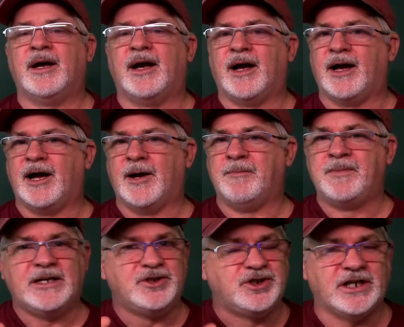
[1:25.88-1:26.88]
Um,
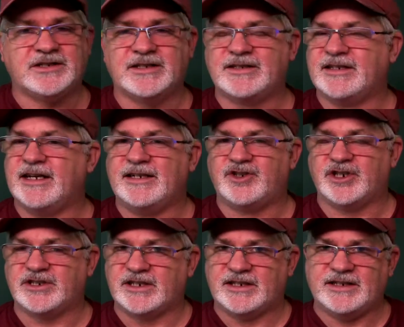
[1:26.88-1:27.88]
just as an
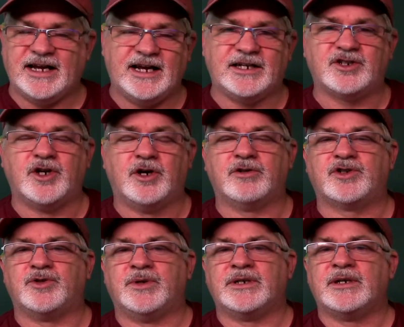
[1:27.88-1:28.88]
just an anecdote
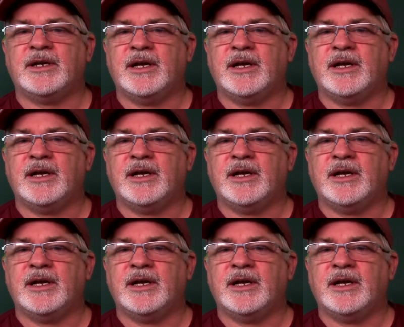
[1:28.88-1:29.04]
to it,